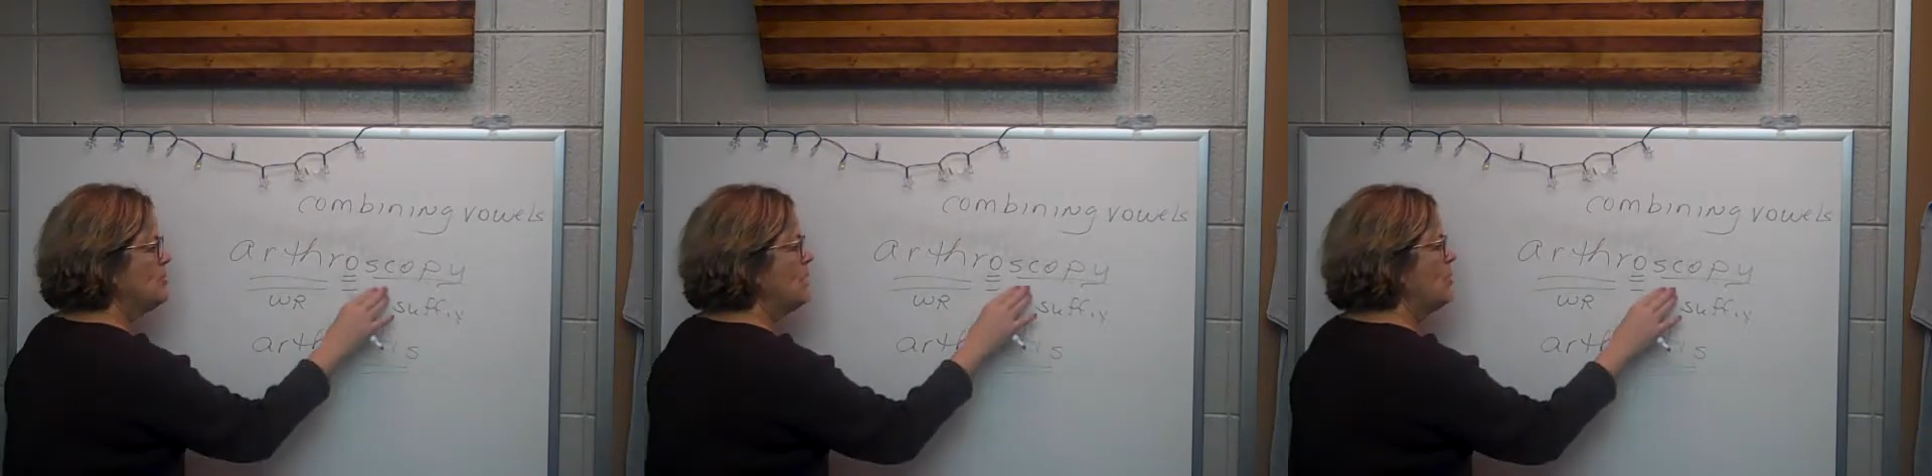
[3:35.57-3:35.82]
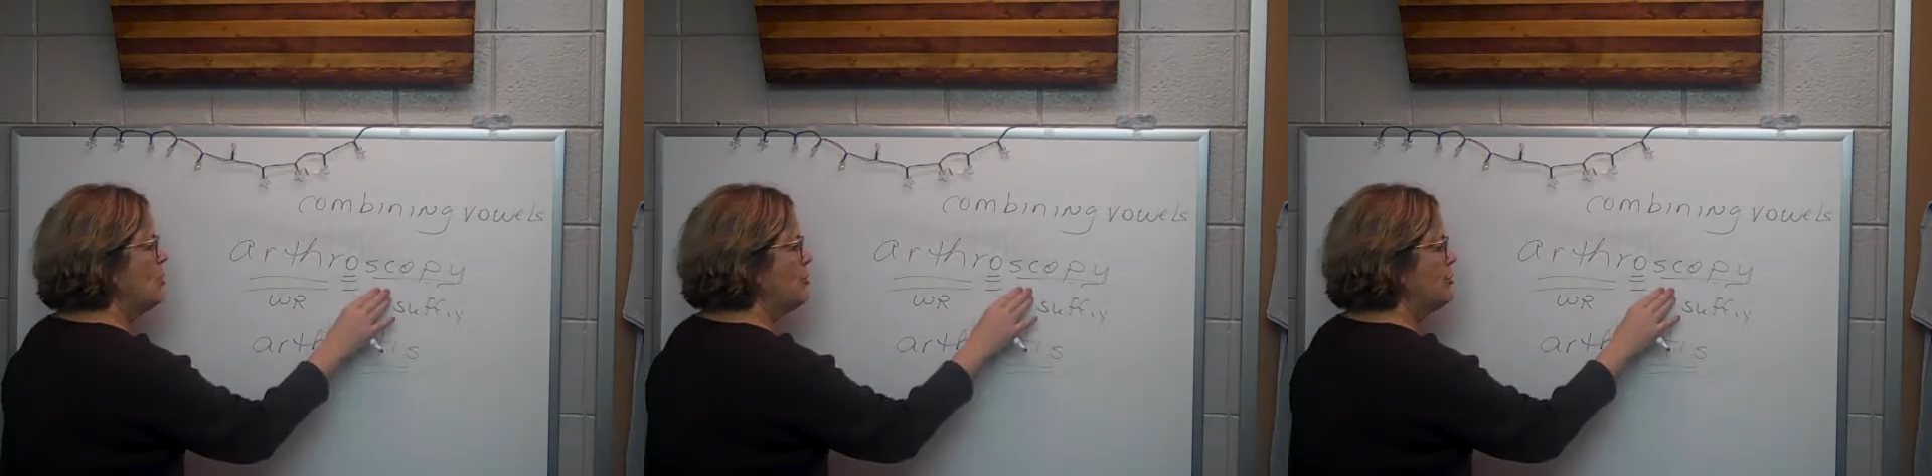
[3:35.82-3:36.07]
We
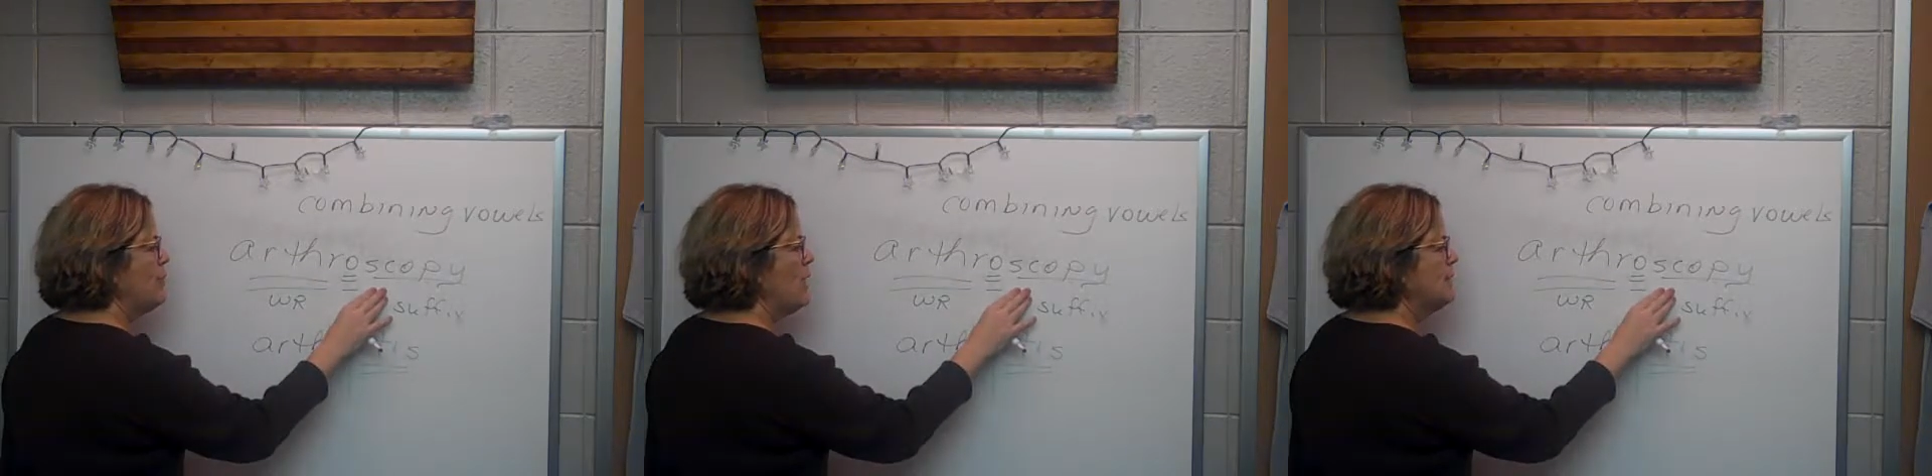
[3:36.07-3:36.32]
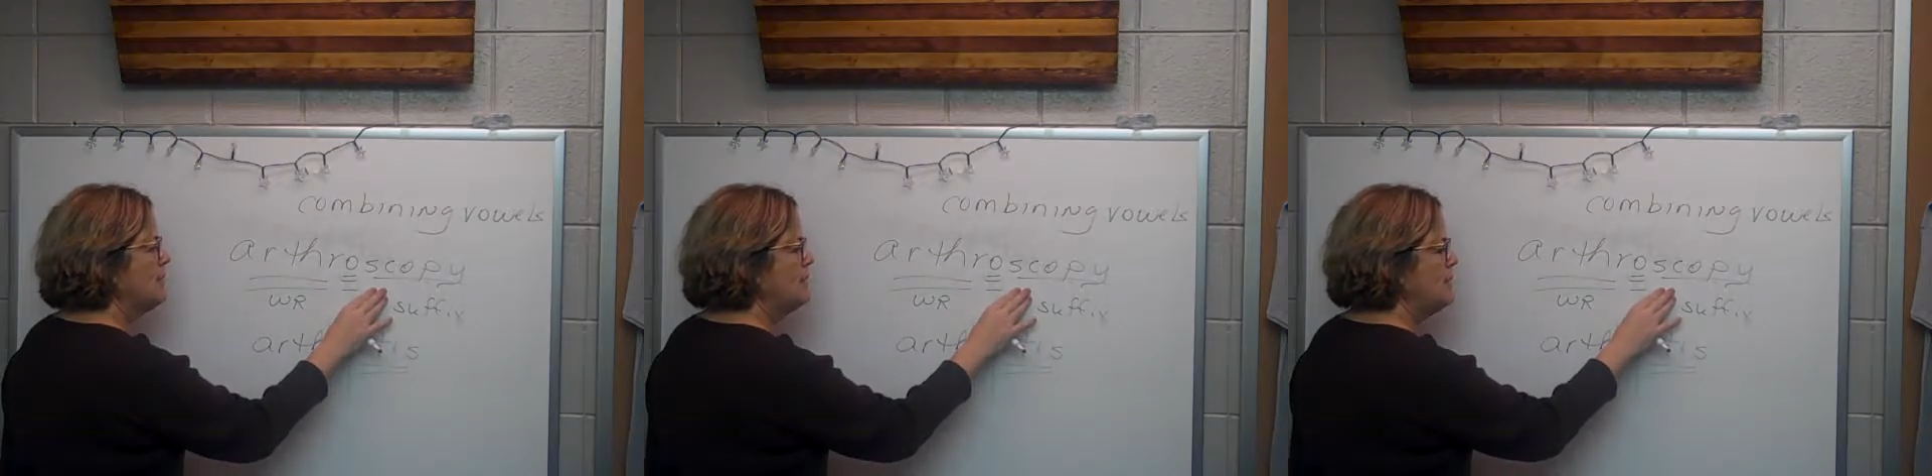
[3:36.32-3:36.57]
have
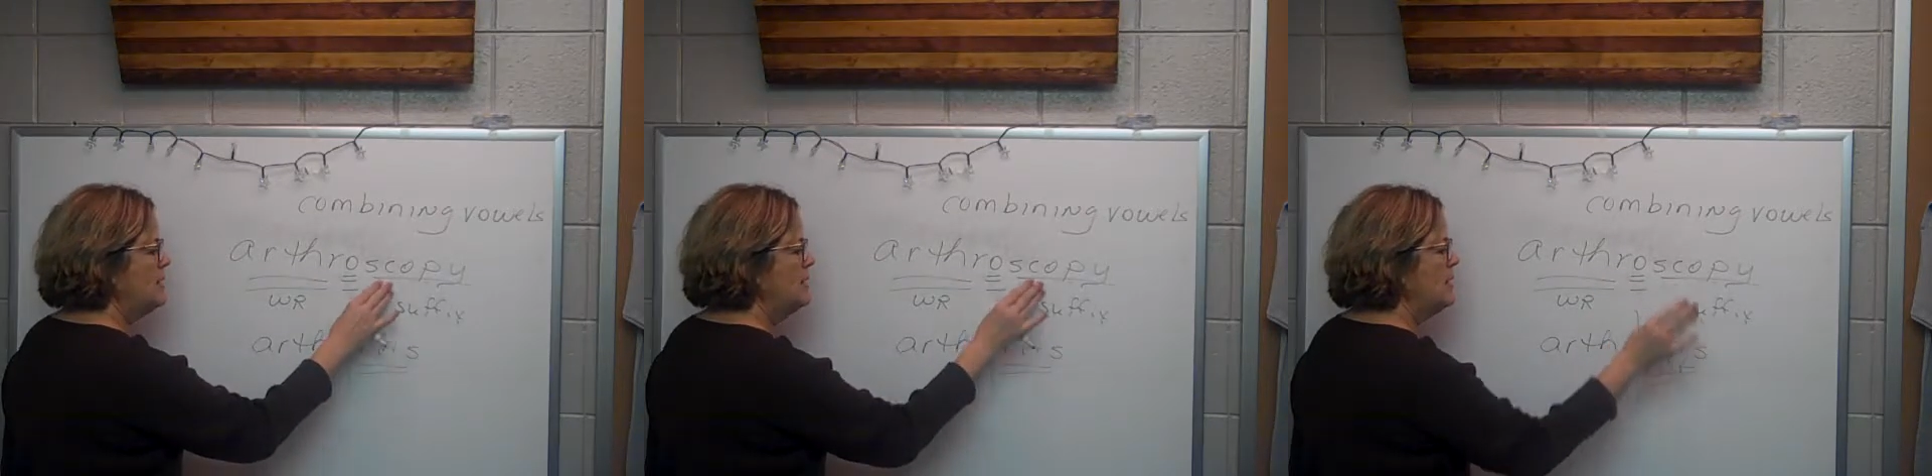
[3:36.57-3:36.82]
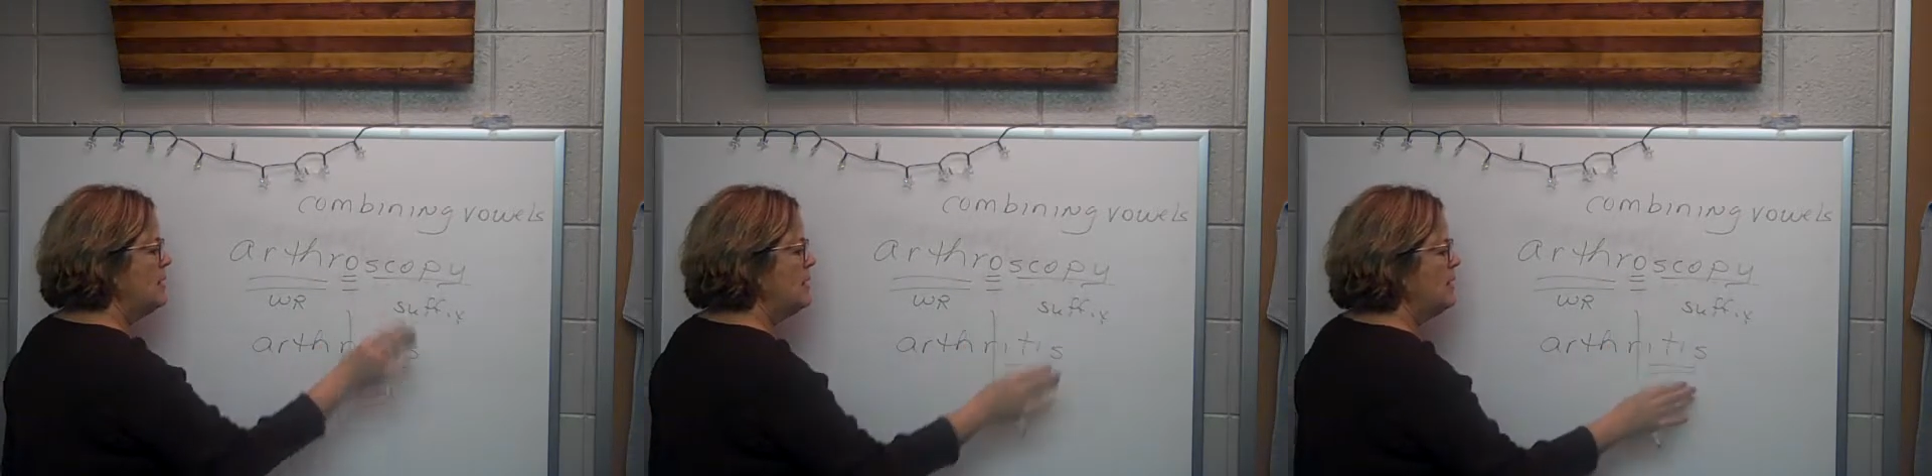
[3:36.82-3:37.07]
arthroscopy